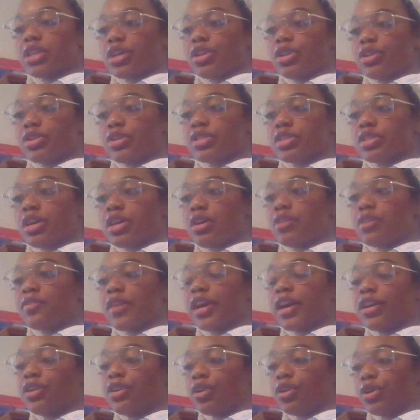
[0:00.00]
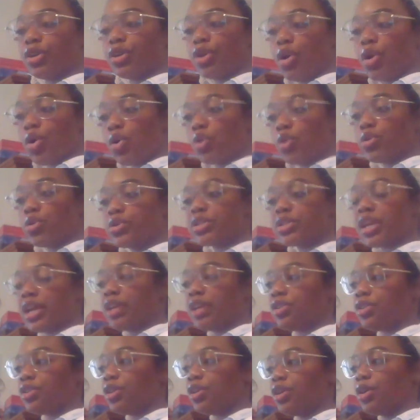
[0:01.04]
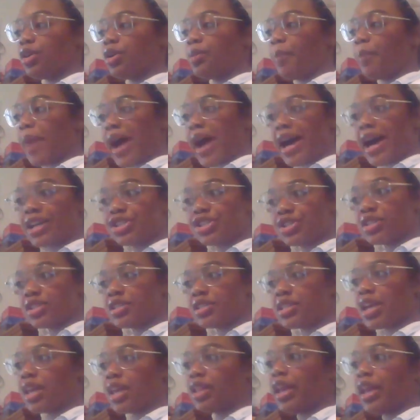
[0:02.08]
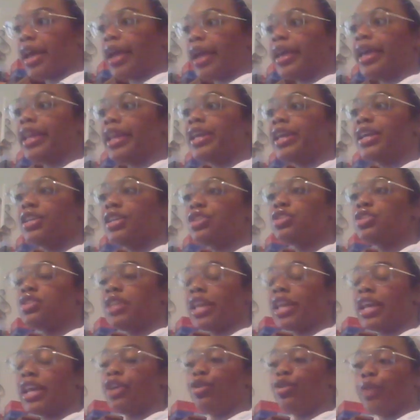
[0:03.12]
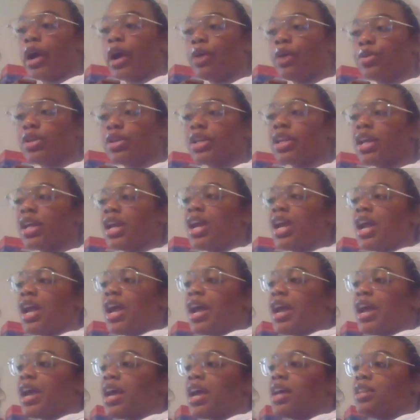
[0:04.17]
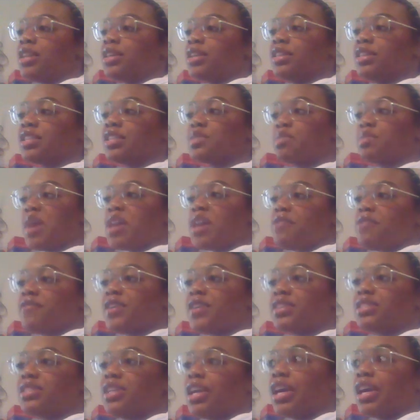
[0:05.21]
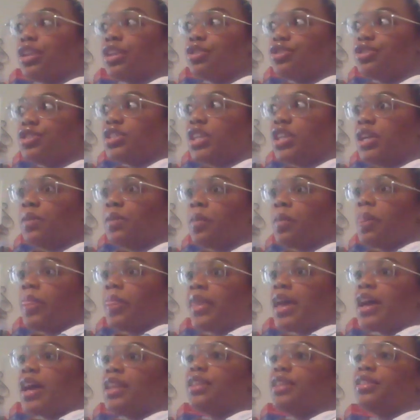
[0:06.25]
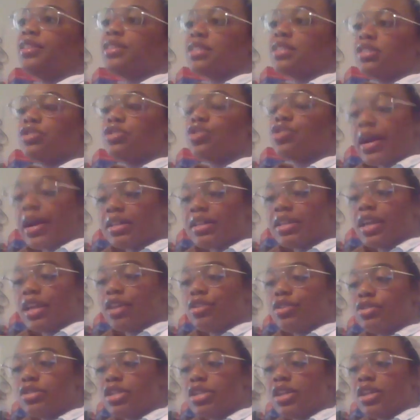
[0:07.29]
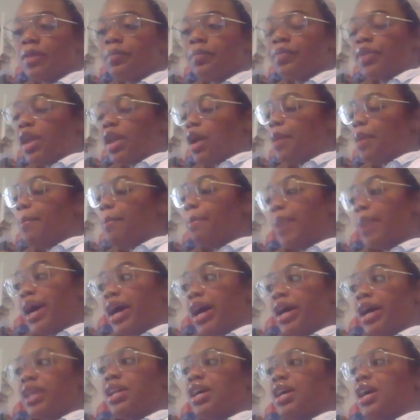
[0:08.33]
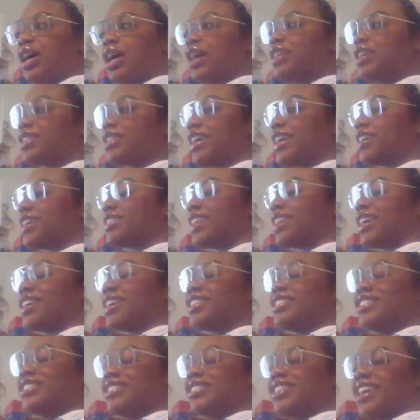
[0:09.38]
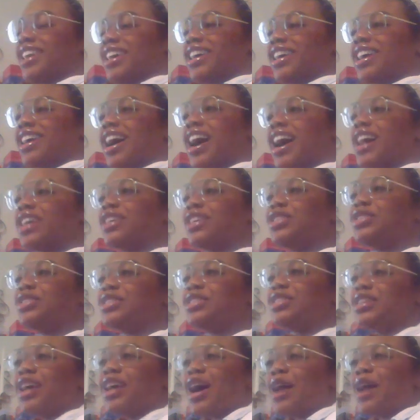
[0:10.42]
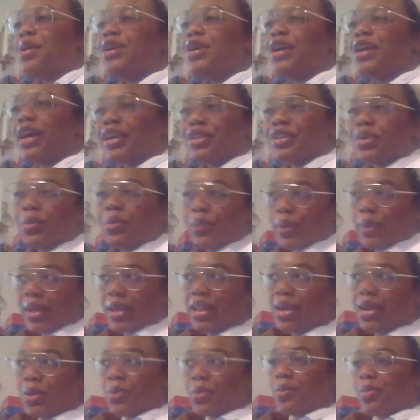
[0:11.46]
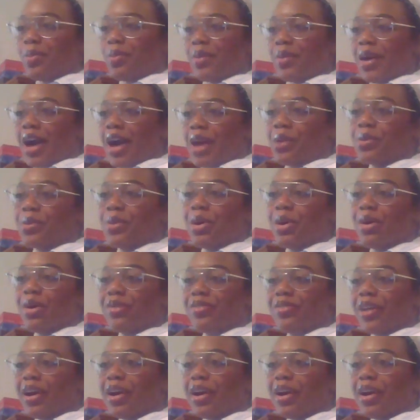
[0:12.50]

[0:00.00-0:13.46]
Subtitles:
on herself and her goals and her passions, and like getting grounded and in this manifesting energy and in this attracting energy. But it's like she's like, I don't know if